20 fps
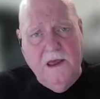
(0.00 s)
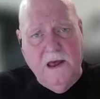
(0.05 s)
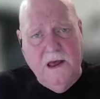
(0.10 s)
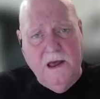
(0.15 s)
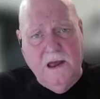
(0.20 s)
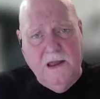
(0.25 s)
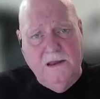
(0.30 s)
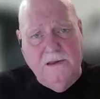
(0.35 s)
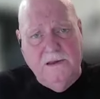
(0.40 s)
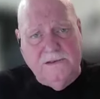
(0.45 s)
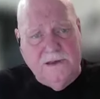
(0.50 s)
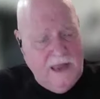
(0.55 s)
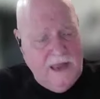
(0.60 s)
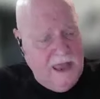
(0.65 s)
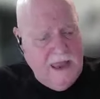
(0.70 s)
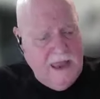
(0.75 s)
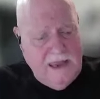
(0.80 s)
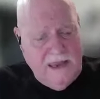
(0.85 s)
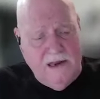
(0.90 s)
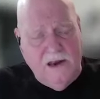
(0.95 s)
And
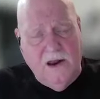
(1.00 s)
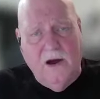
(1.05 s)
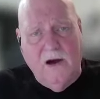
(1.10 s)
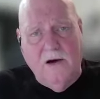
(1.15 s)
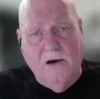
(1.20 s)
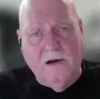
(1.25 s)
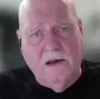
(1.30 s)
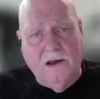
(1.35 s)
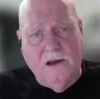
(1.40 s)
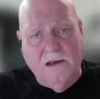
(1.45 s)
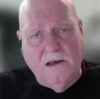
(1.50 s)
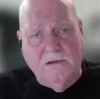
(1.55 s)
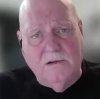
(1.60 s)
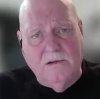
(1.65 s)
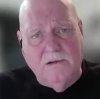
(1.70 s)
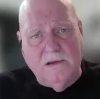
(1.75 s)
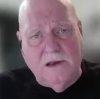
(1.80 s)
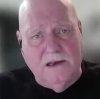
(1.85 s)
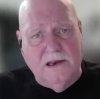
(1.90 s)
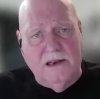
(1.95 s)
said, hey, you
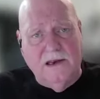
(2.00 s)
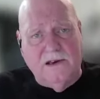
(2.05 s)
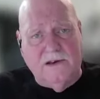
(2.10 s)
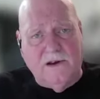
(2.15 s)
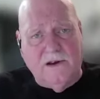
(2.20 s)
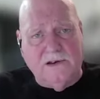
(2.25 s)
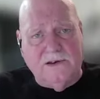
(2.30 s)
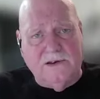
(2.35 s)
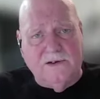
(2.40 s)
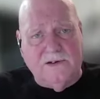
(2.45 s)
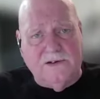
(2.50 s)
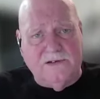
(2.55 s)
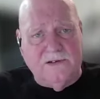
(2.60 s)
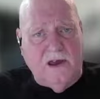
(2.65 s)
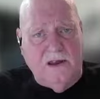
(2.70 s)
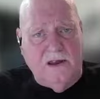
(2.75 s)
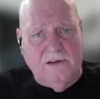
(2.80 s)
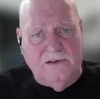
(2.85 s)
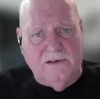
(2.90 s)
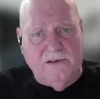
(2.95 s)
know, I need to talk to your
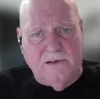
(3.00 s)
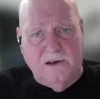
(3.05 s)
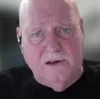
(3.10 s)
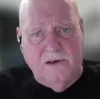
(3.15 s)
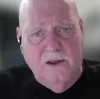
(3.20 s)
sons.